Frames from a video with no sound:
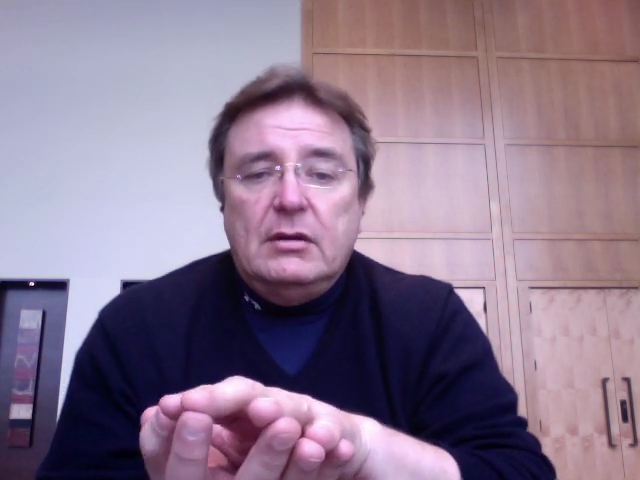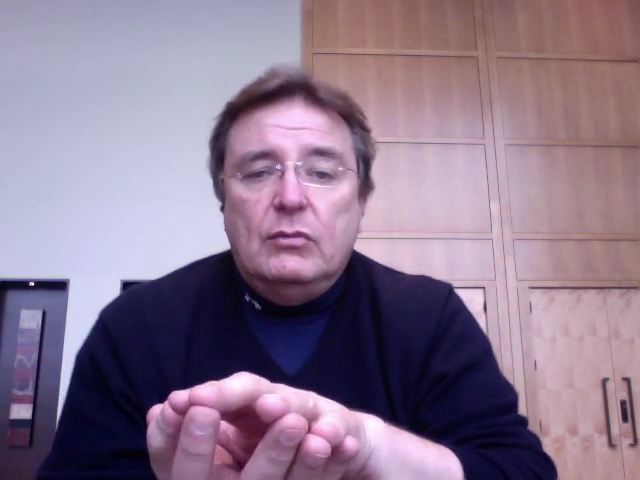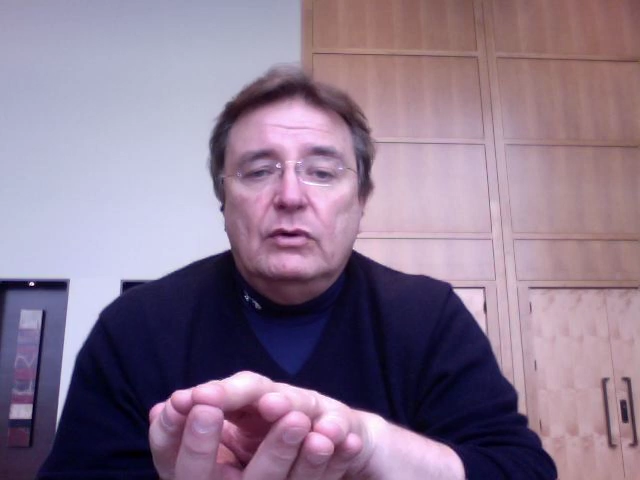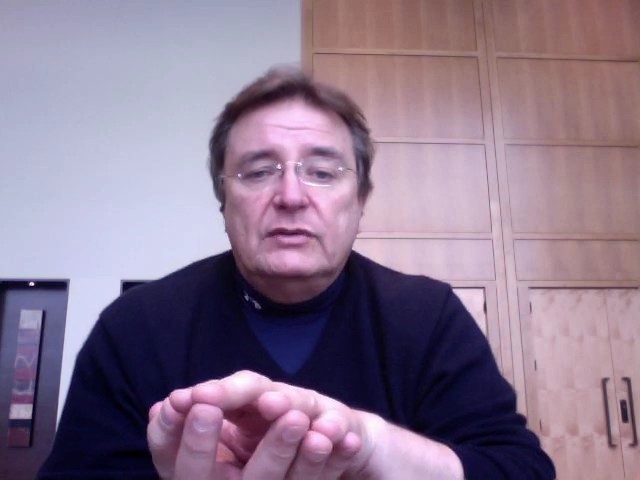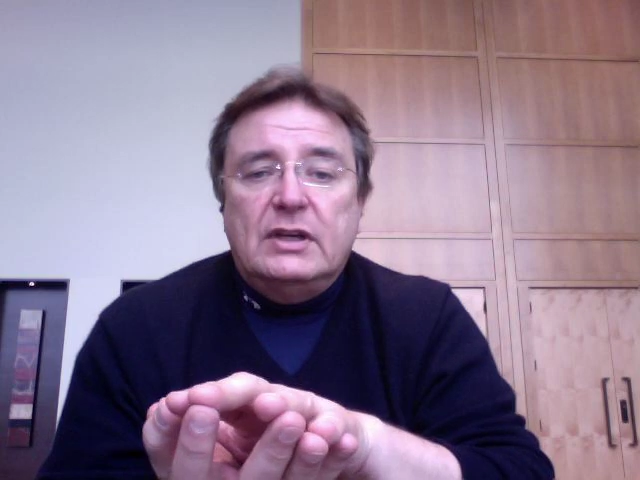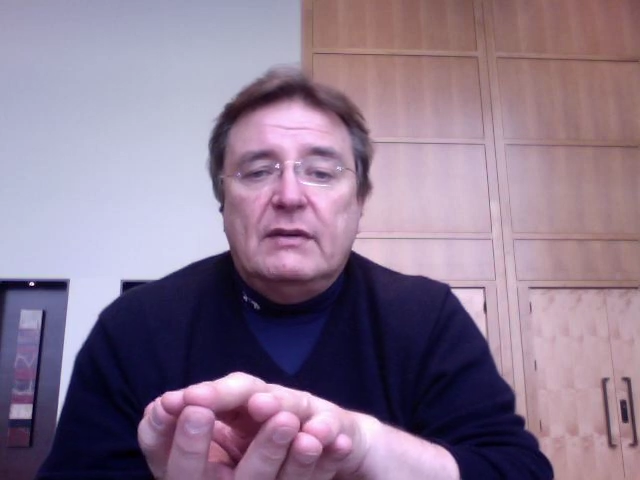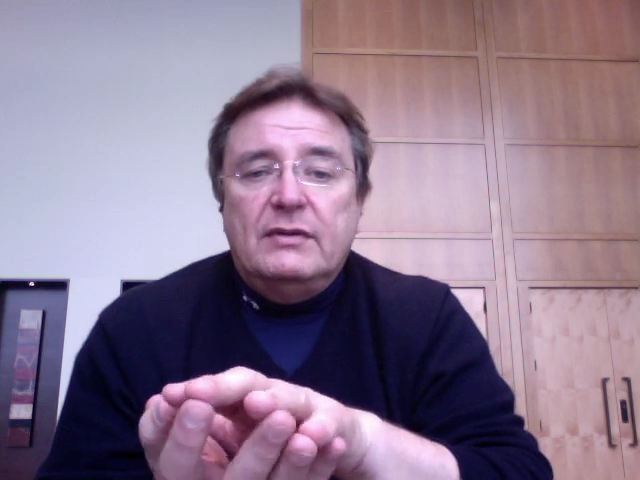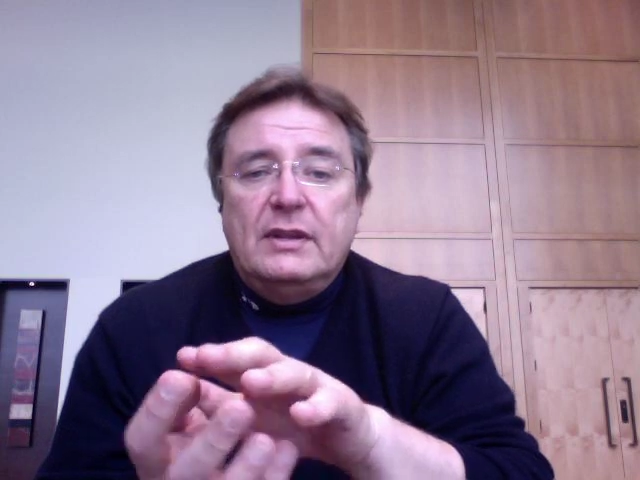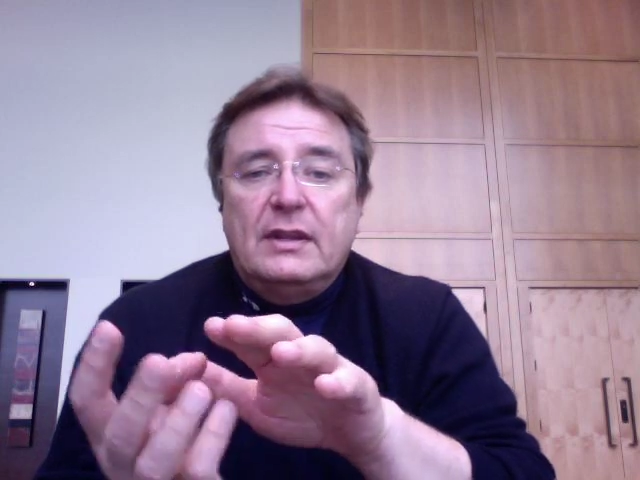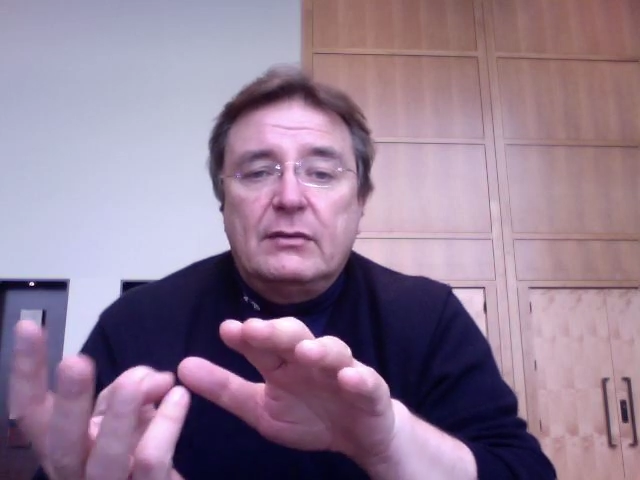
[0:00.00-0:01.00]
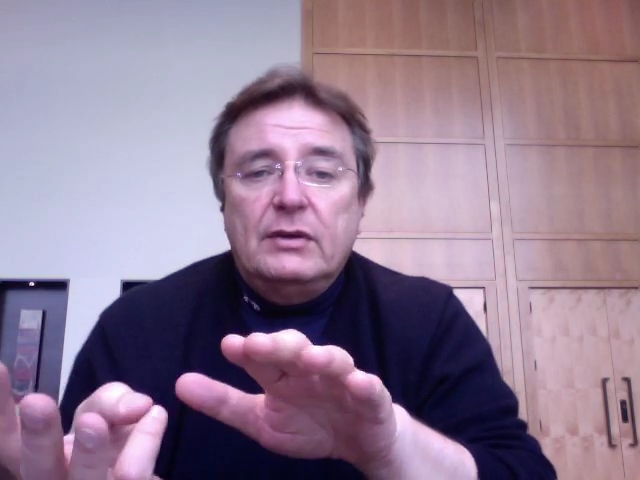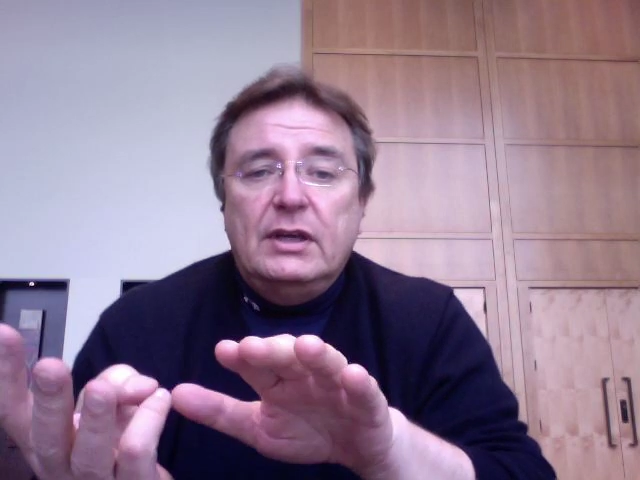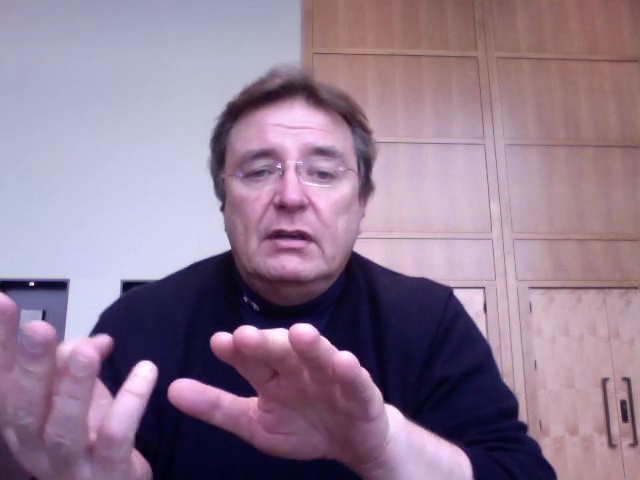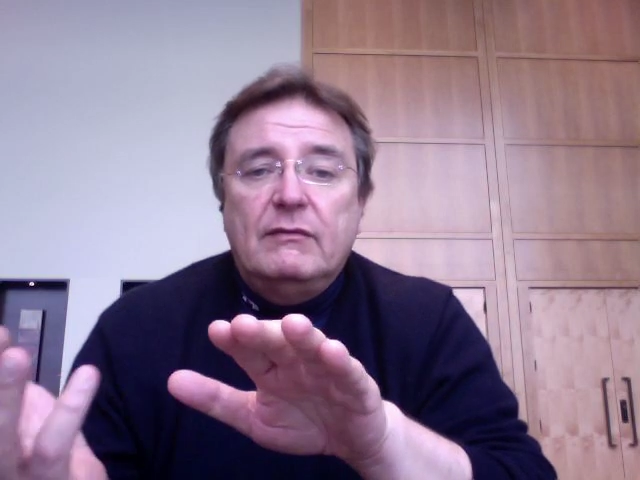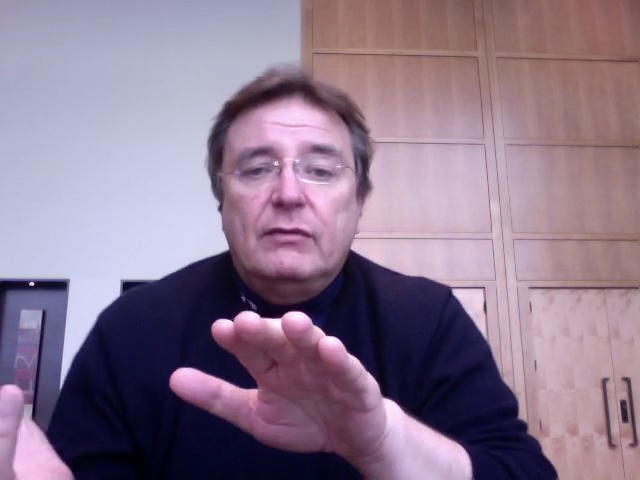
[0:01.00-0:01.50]
most often 3
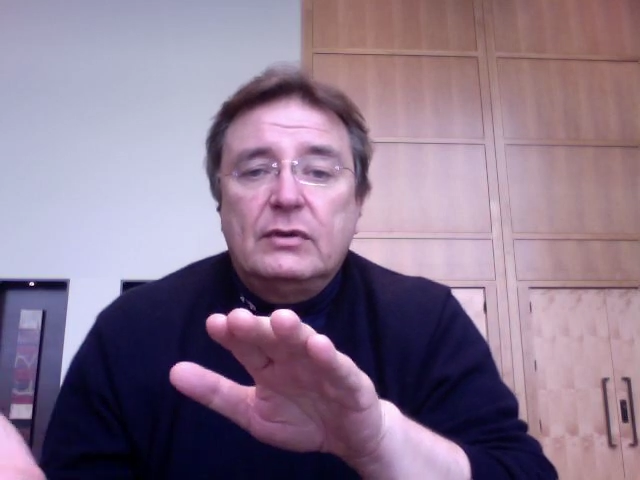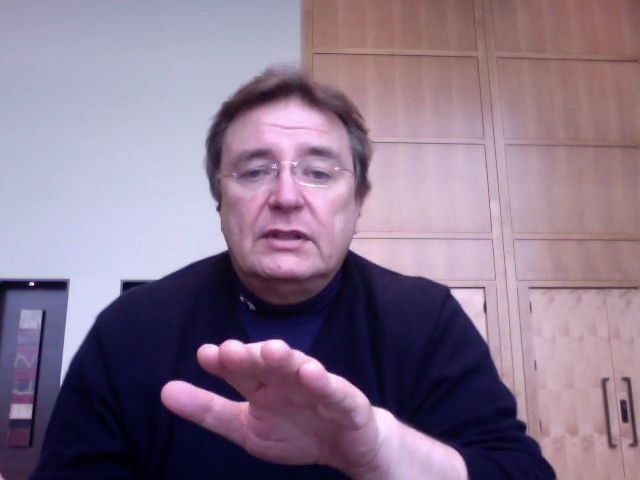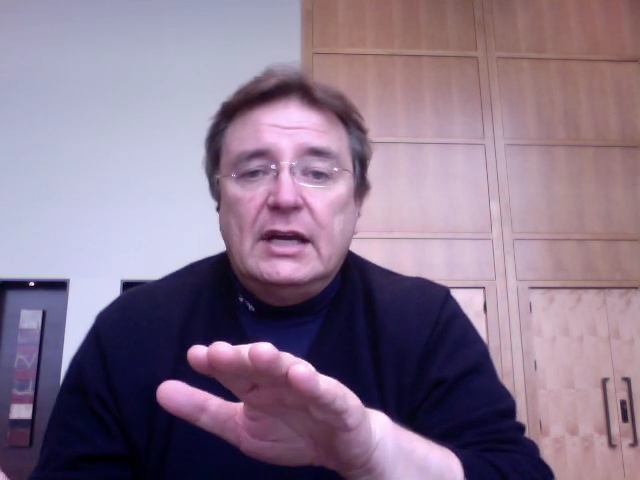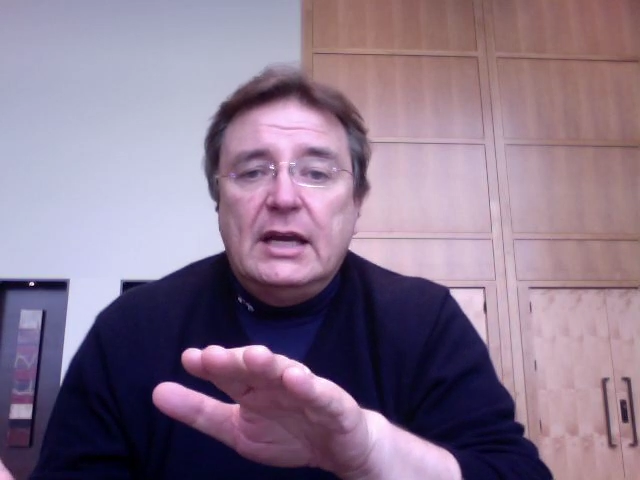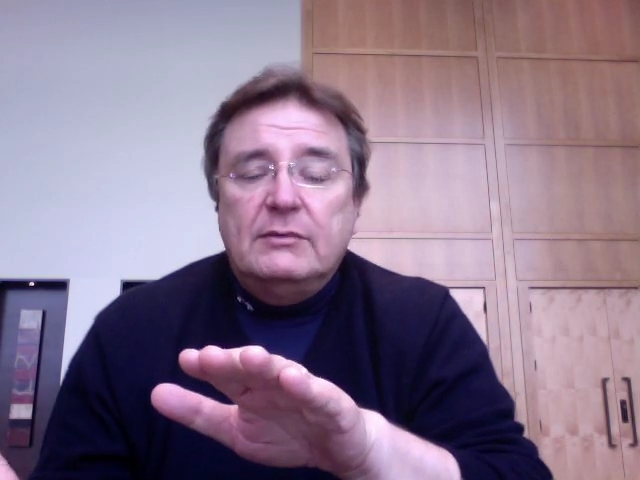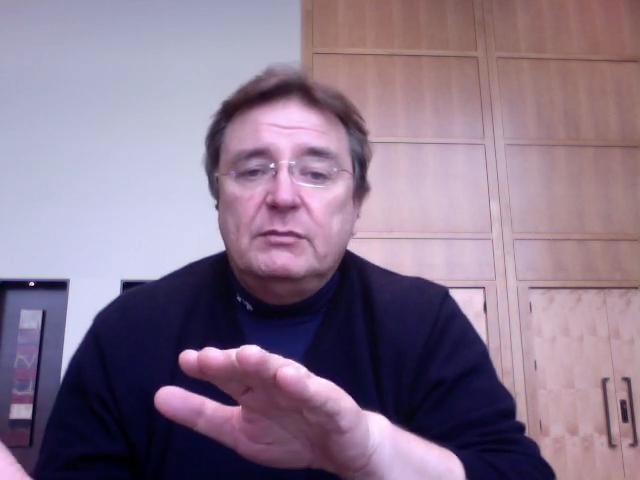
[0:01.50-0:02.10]
and 4 times,